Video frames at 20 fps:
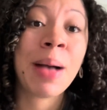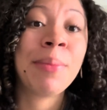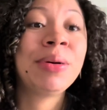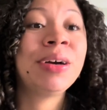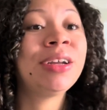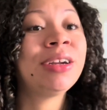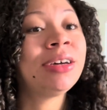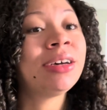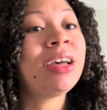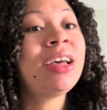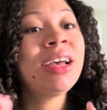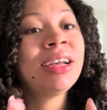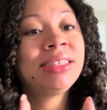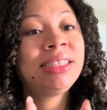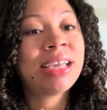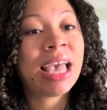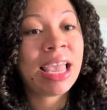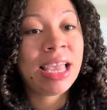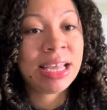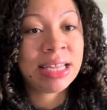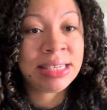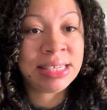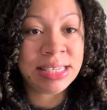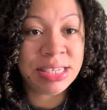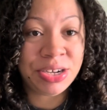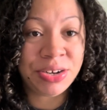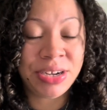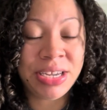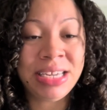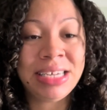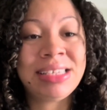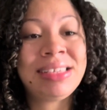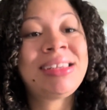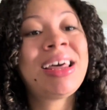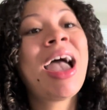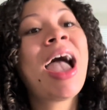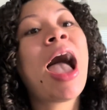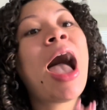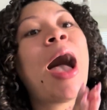I'm gonna take it serious.